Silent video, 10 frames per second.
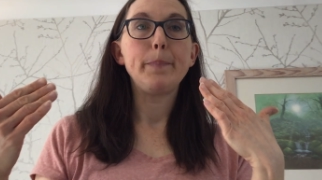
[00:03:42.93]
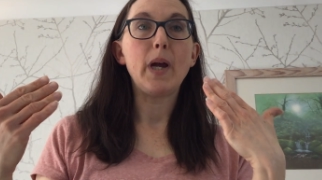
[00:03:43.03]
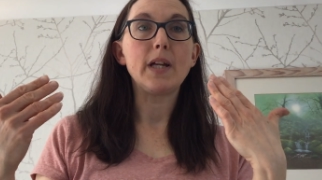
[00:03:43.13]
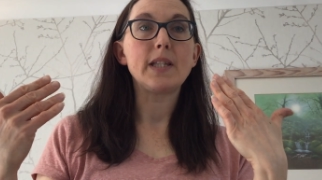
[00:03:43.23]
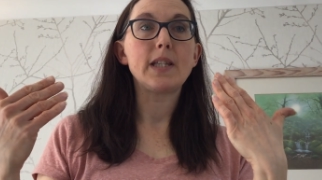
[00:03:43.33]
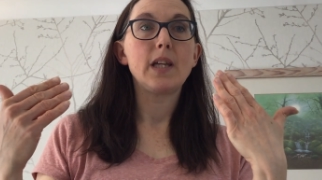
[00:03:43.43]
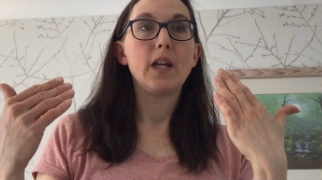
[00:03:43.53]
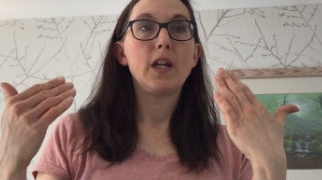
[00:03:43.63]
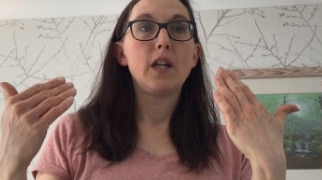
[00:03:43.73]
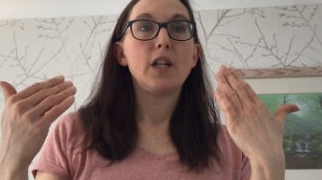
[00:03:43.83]
But
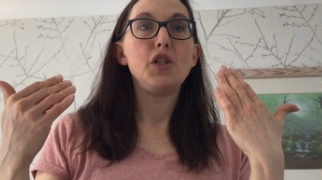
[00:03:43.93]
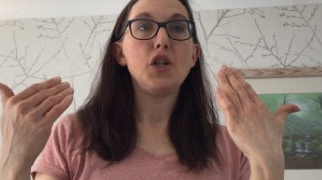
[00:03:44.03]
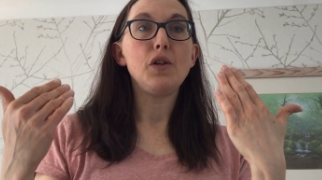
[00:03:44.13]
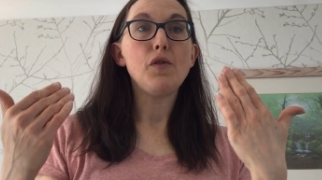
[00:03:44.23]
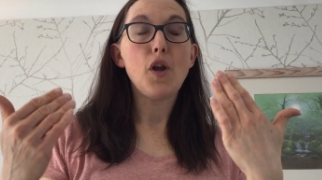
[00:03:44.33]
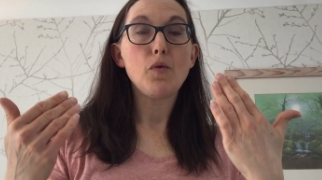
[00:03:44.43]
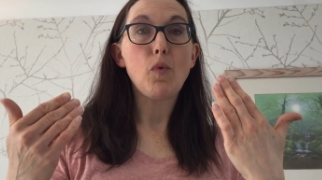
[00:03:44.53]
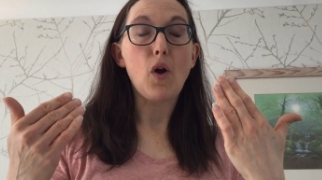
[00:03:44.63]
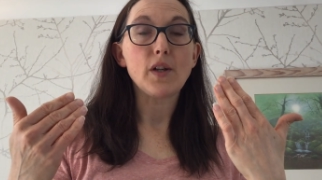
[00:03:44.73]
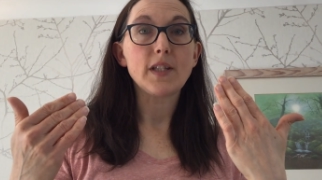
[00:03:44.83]
do you know
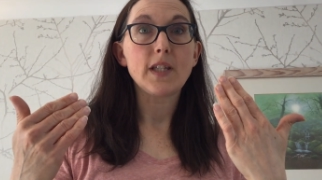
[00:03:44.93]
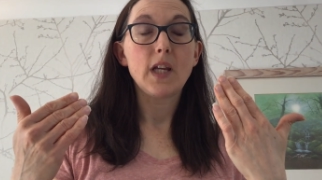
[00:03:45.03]
what?